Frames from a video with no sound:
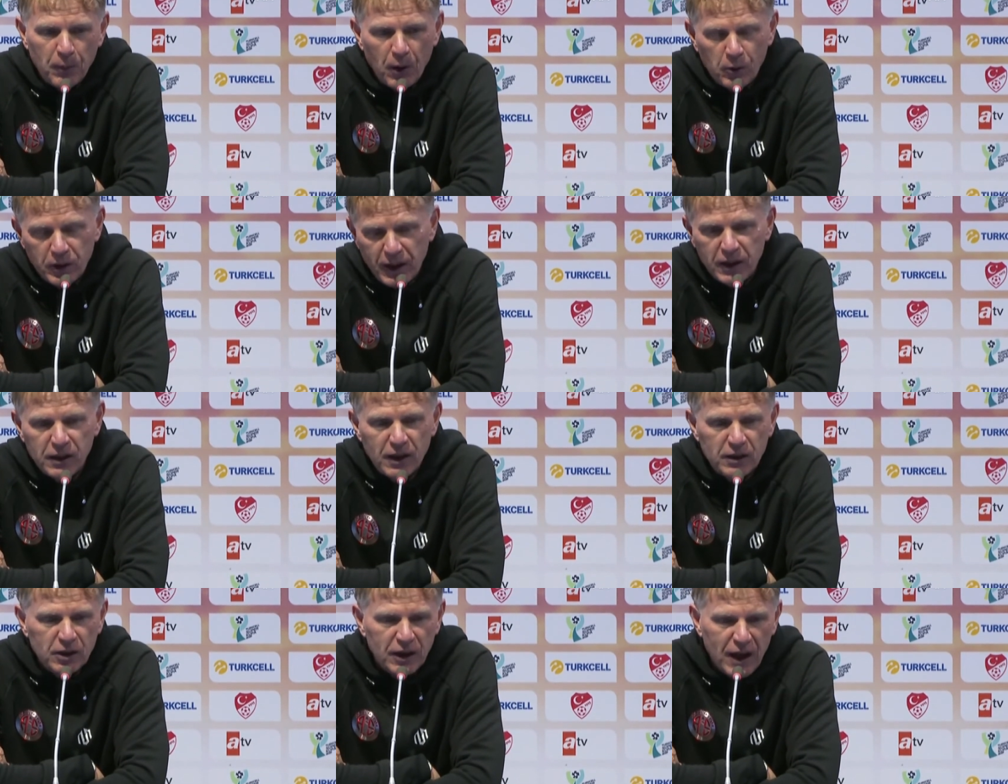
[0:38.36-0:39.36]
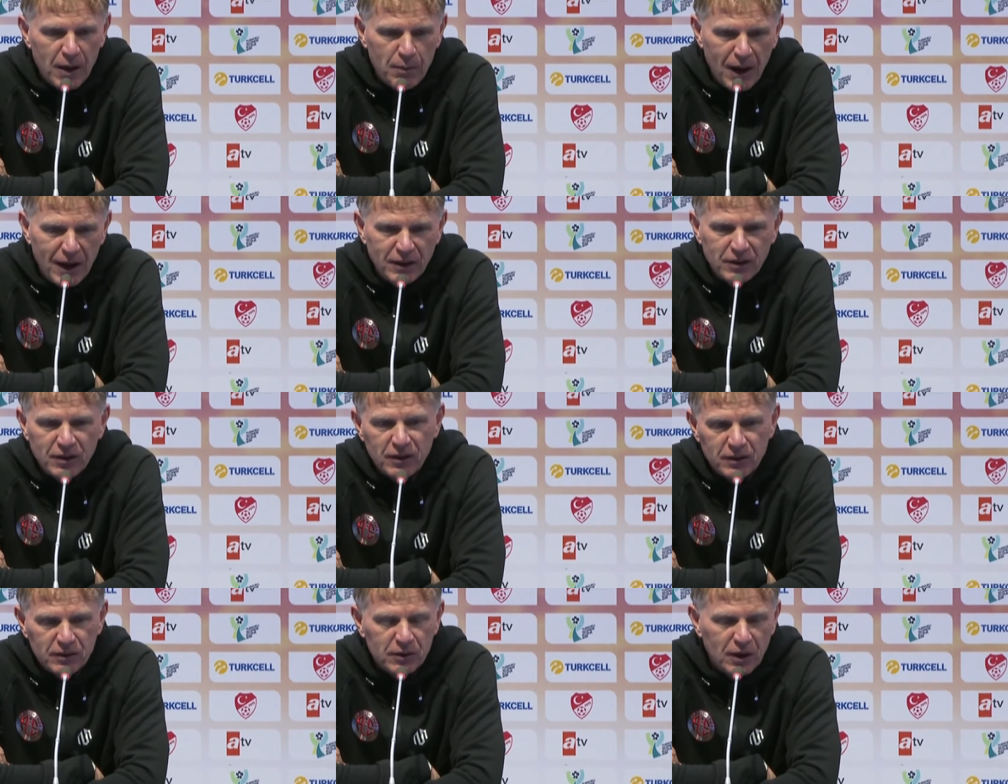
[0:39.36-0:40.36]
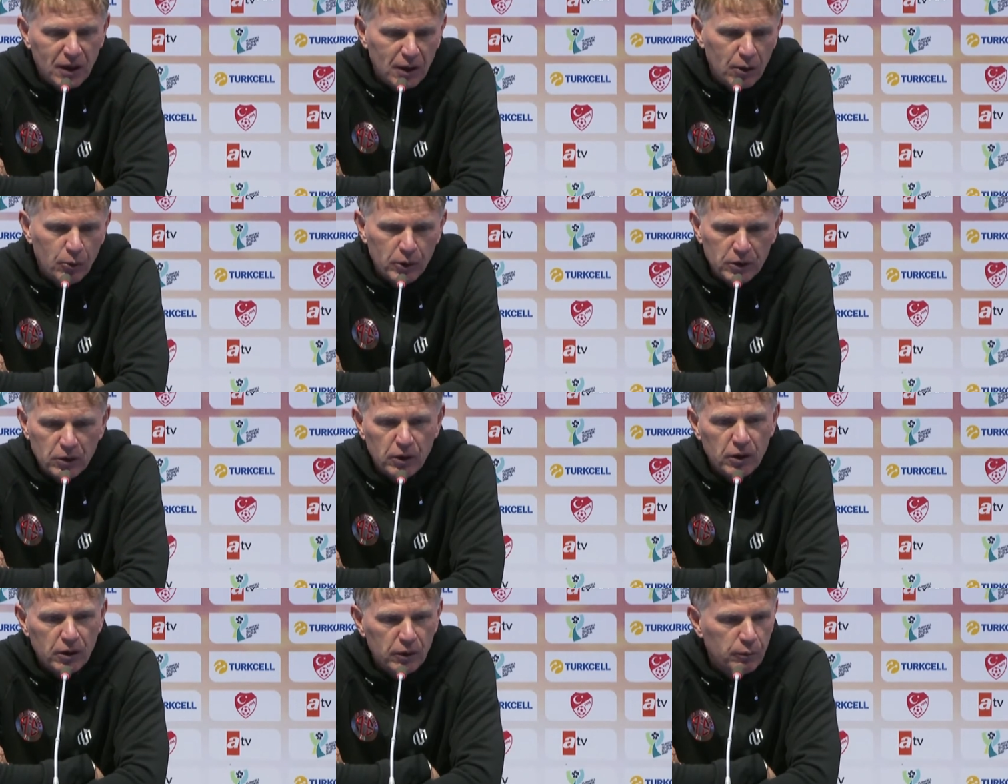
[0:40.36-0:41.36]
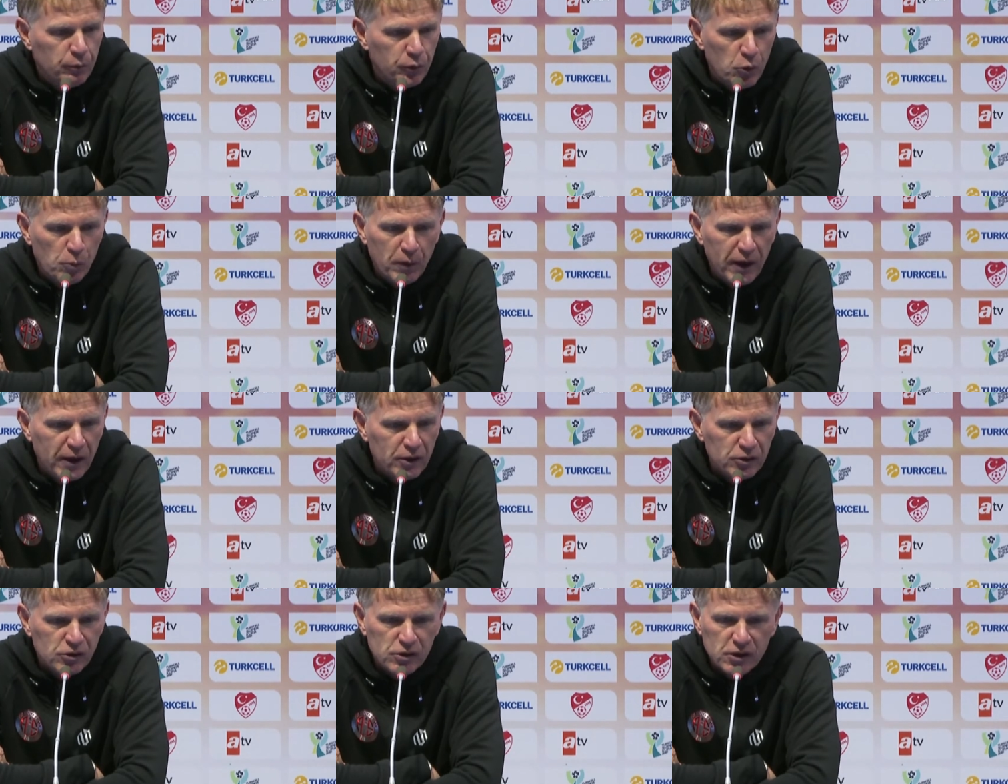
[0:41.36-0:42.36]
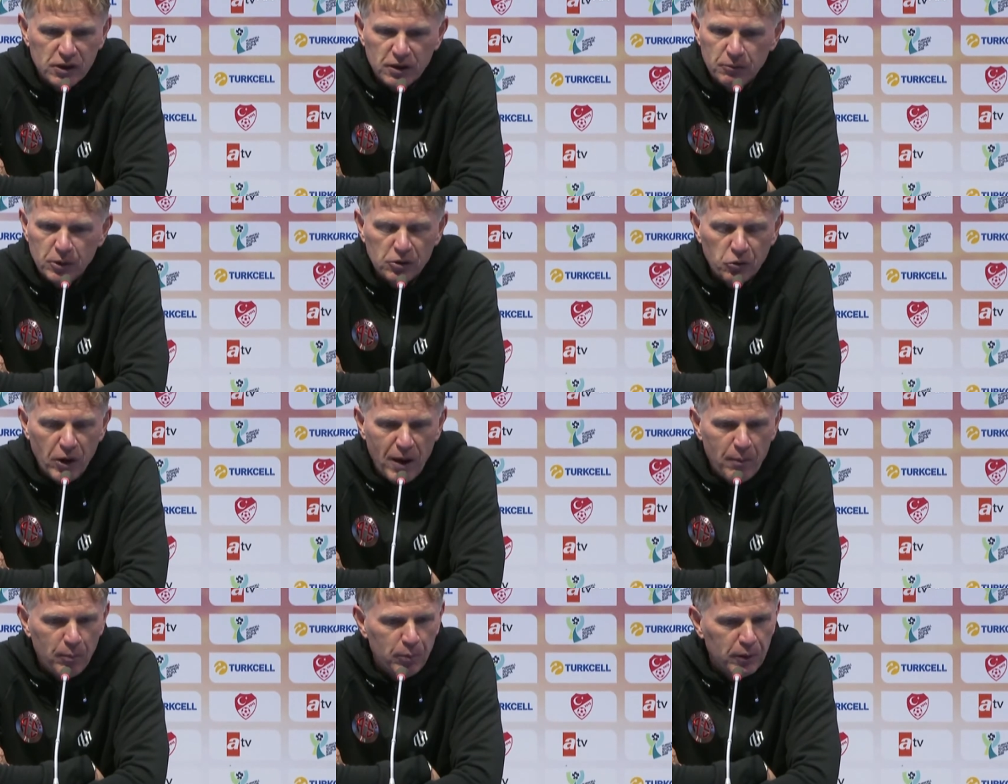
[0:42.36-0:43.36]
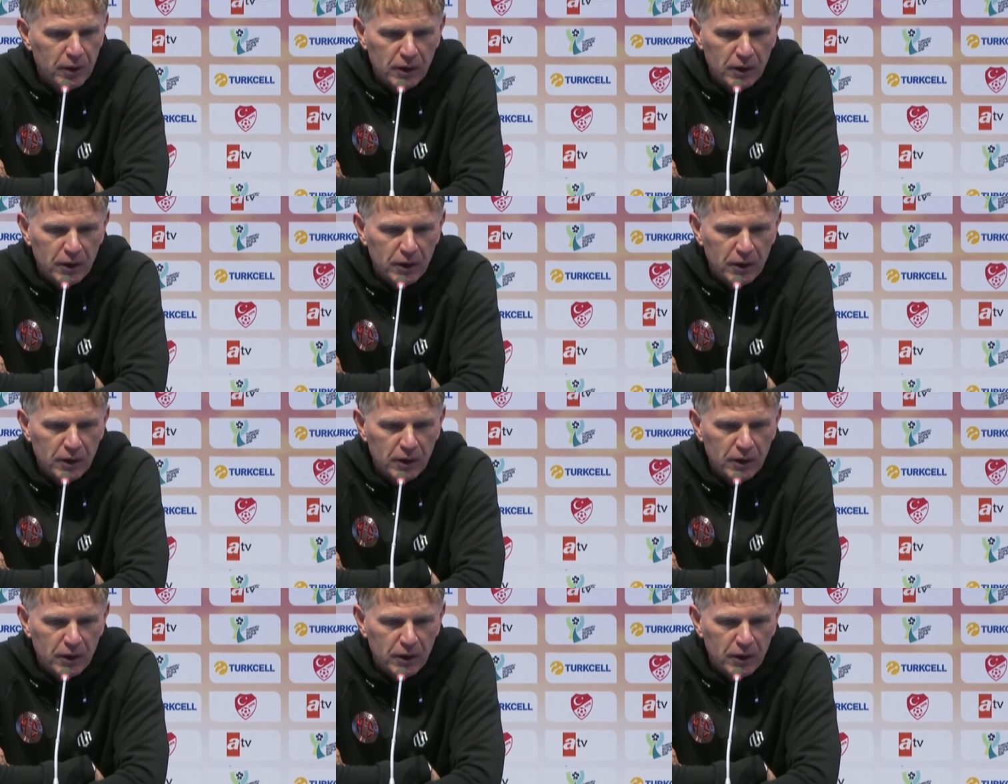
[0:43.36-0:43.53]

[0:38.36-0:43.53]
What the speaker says: Okay, then the game ends with a few players with cramp,